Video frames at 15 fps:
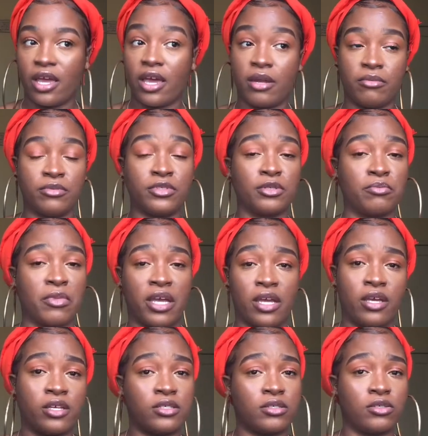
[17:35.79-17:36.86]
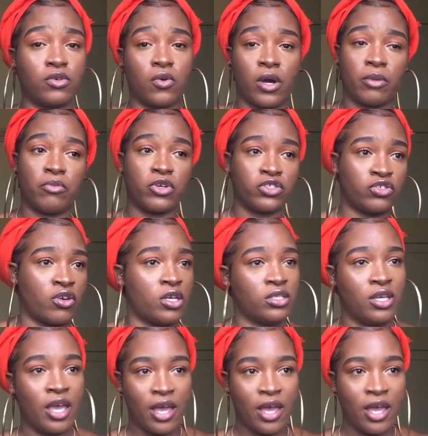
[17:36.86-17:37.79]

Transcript: and my hair is still quite moisturized.